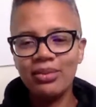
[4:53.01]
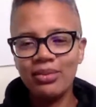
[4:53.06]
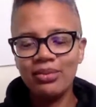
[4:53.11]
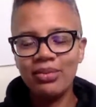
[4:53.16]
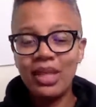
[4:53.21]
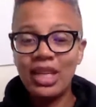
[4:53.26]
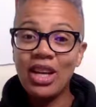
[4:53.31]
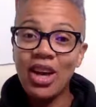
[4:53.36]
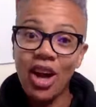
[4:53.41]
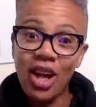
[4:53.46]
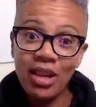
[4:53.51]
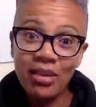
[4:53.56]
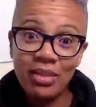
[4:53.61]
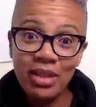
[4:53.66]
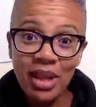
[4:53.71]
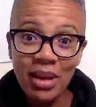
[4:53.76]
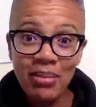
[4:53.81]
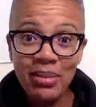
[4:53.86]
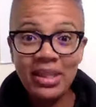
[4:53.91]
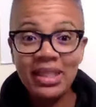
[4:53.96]
We call them
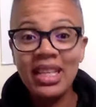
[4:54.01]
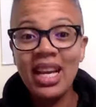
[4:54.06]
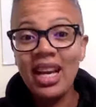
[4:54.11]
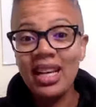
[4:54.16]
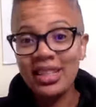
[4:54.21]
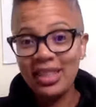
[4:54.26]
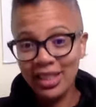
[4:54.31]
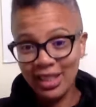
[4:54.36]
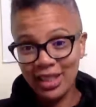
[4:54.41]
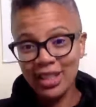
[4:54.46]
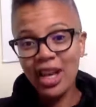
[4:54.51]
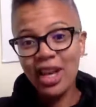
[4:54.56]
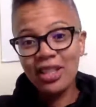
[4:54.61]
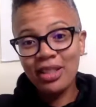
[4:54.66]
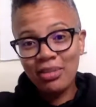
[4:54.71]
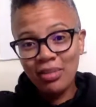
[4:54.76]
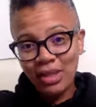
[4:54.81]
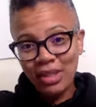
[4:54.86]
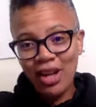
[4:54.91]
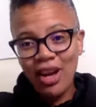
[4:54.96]
jumping jacks. She calls
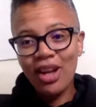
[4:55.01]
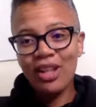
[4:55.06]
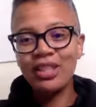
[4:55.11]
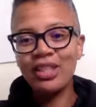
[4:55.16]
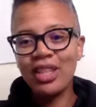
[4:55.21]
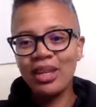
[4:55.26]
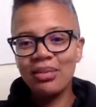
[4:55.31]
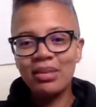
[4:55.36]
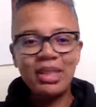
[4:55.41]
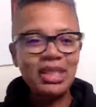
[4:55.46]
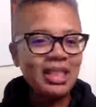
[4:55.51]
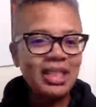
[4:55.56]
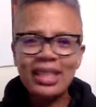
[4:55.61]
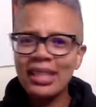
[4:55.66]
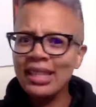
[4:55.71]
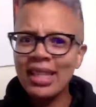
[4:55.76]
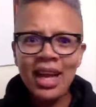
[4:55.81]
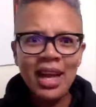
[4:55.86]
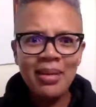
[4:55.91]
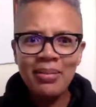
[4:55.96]
them star jumps. It's the
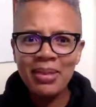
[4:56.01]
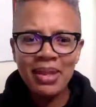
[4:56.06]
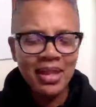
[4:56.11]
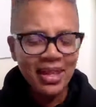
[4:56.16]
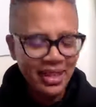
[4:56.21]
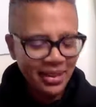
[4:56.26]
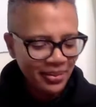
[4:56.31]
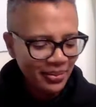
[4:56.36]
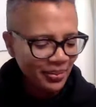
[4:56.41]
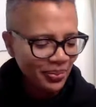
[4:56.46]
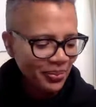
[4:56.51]
same thing.